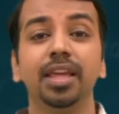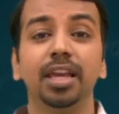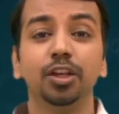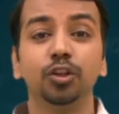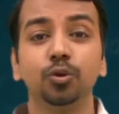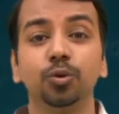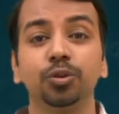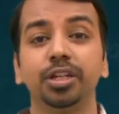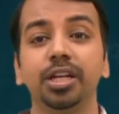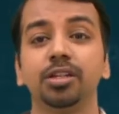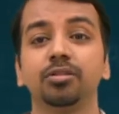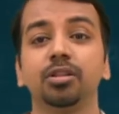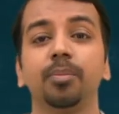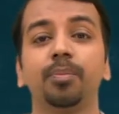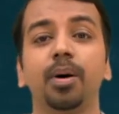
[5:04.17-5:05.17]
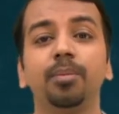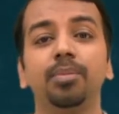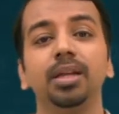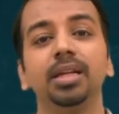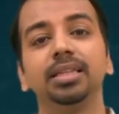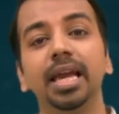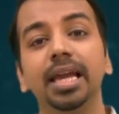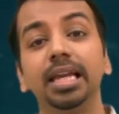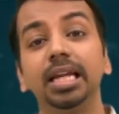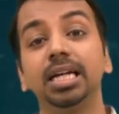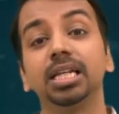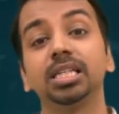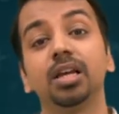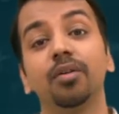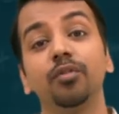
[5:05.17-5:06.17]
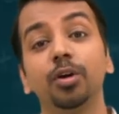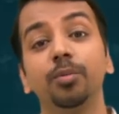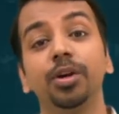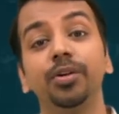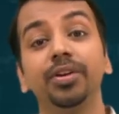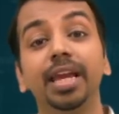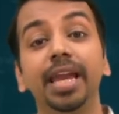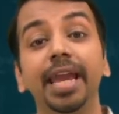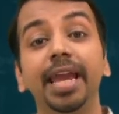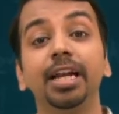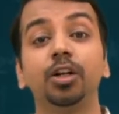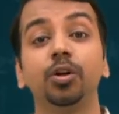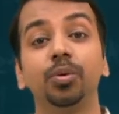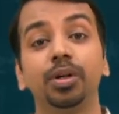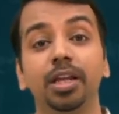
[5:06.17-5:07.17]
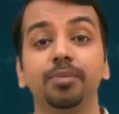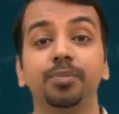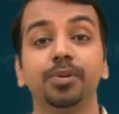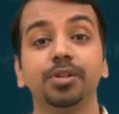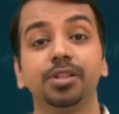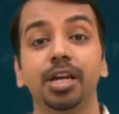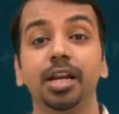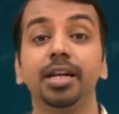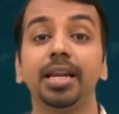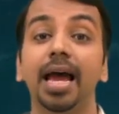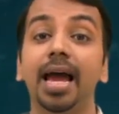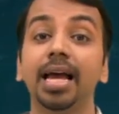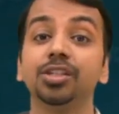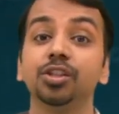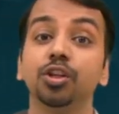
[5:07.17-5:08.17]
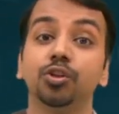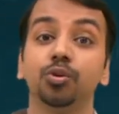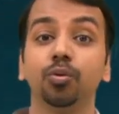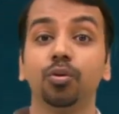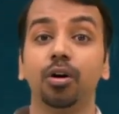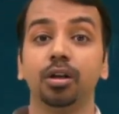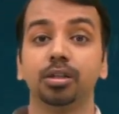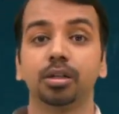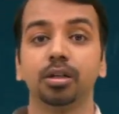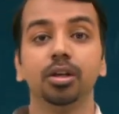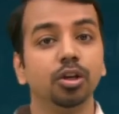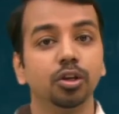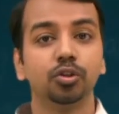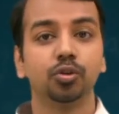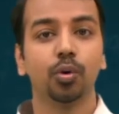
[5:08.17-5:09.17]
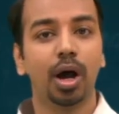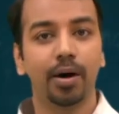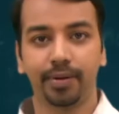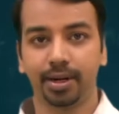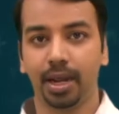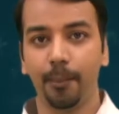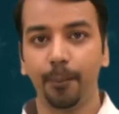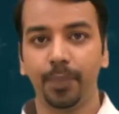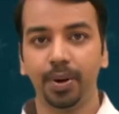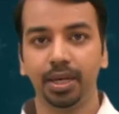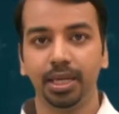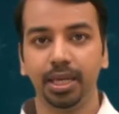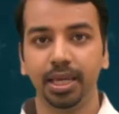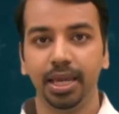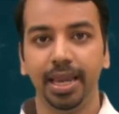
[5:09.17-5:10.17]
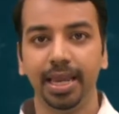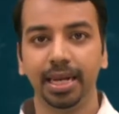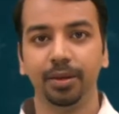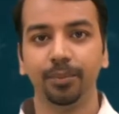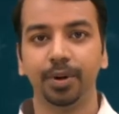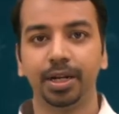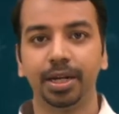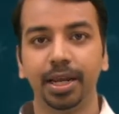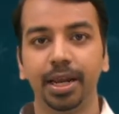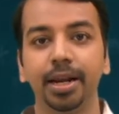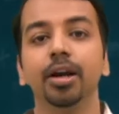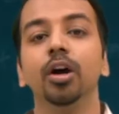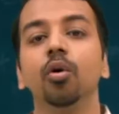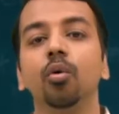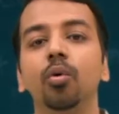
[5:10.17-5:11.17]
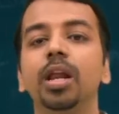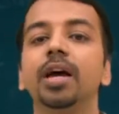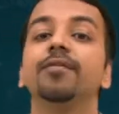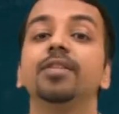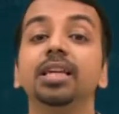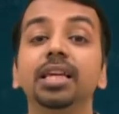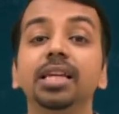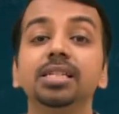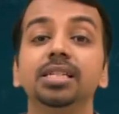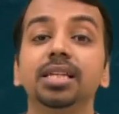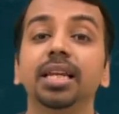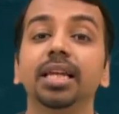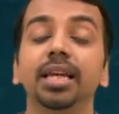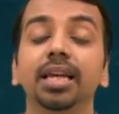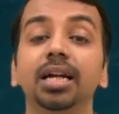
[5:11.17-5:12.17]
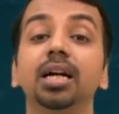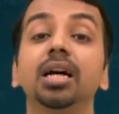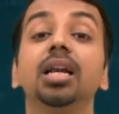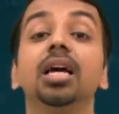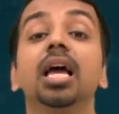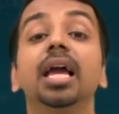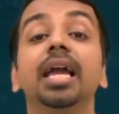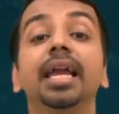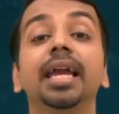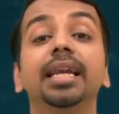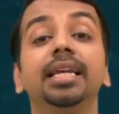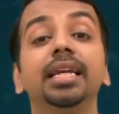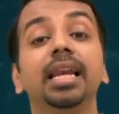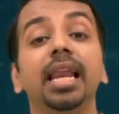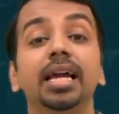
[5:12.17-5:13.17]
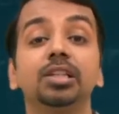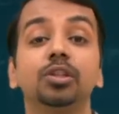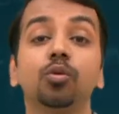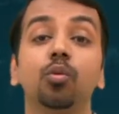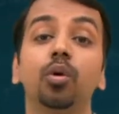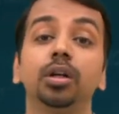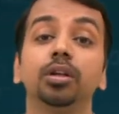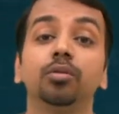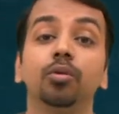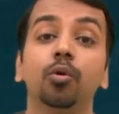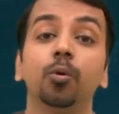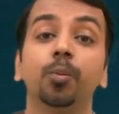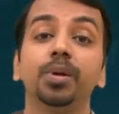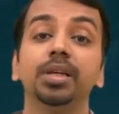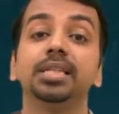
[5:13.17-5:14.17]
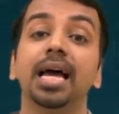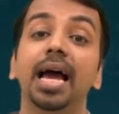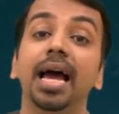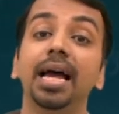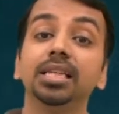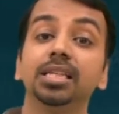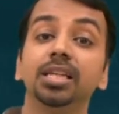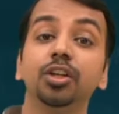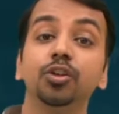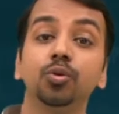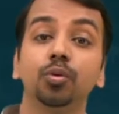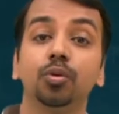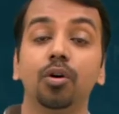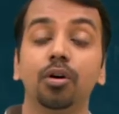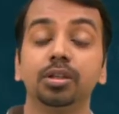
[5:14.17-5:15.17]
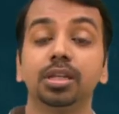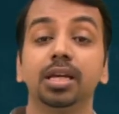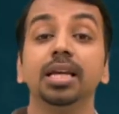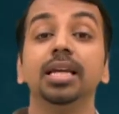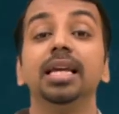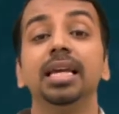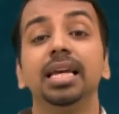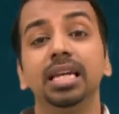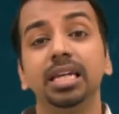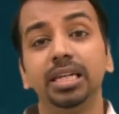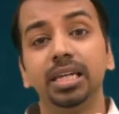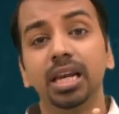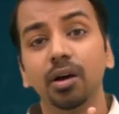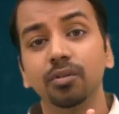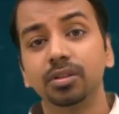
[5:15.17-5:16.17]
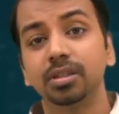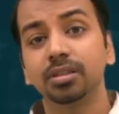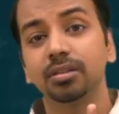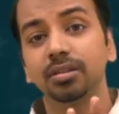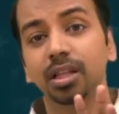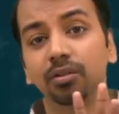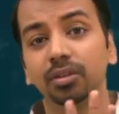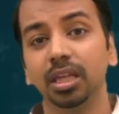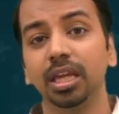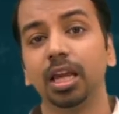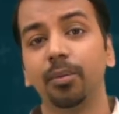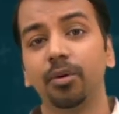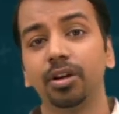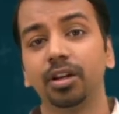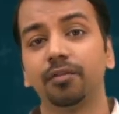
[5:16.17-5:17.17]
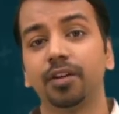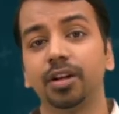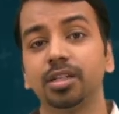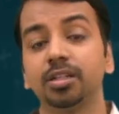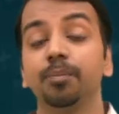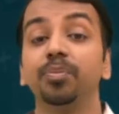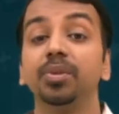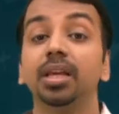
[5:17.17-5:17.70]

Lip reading: they issue shares to the public, they incur somewhere between 8 to 10% as issue cost. So our company, A Limited, would have easily incurred 80 lakhs to 1 crore rupees as issue cost. Now think about it, friends.